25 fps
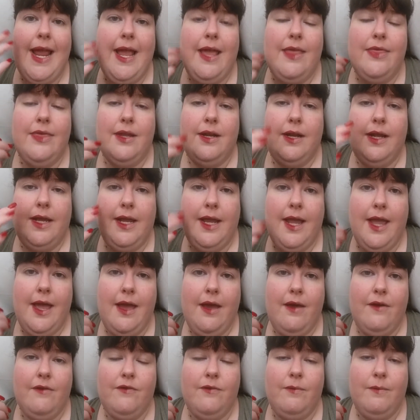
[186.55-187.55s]
and then I
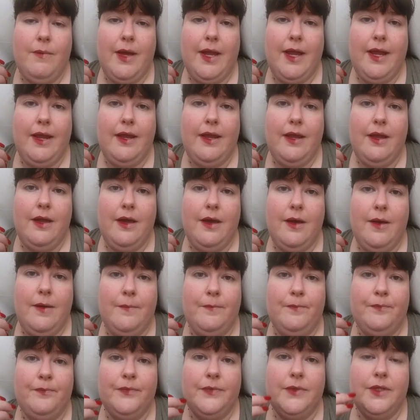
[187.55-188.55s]
have my
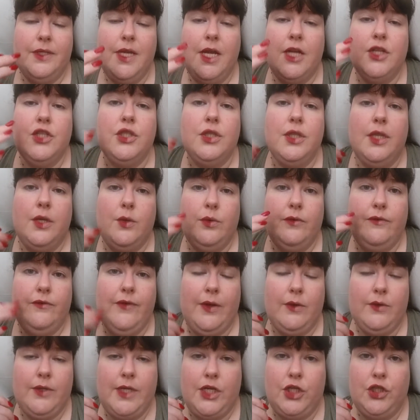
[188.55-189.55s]
Touch liquid
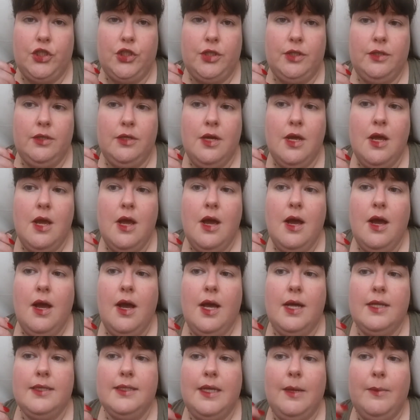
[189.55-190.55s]
foundation
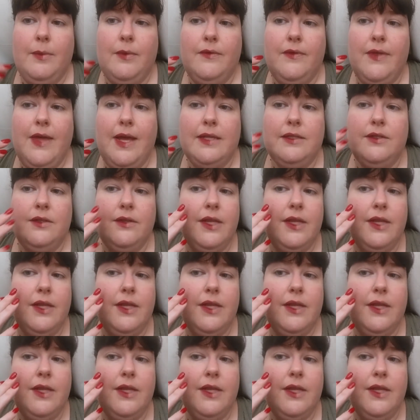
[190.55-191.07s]
on top of that.